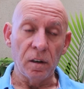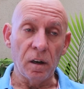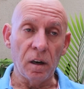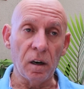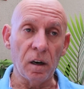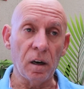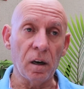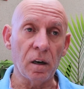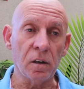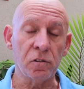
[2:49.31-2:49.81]

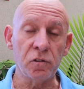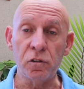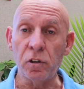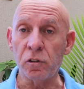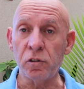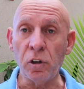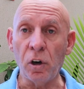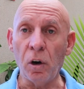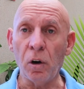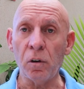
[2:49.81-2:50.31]

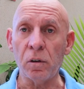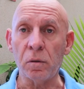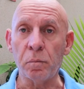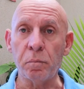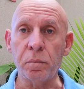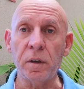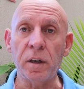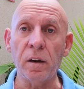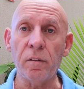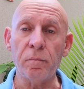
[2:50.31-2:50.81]
The total,
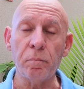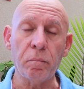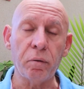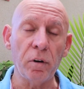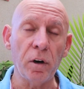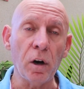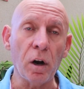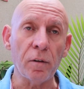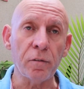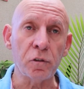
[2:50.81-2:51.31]

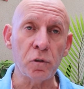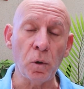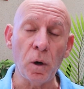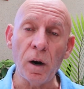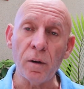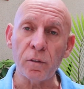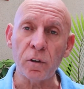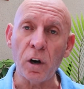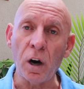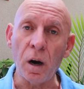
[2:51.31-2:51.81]
print off
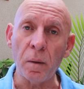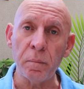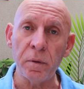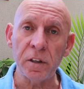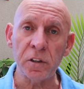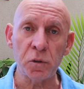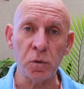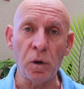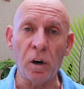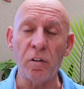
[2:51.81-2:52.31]
12
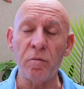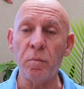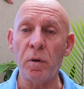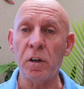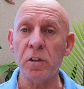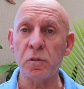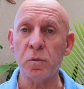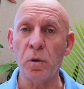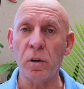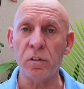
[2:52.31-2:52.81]
copies, 12
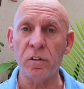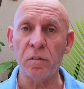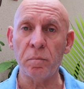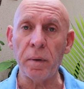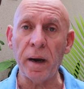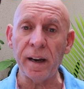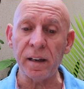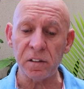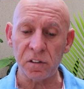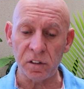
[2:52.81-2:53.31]
months worth of
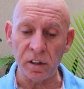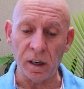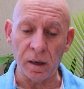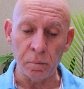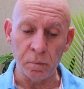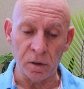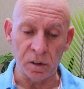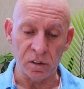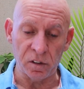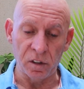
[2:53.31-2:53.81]
bank
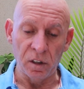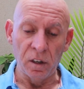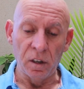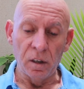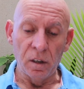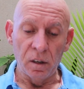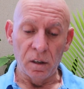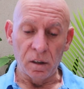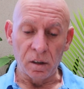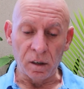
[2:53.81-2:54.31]
statements,
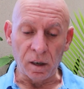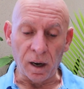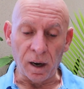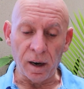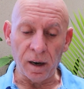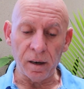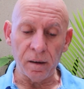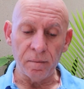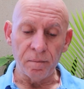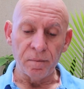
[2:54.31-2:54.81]

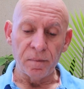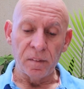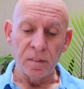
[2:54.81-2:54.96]
okay?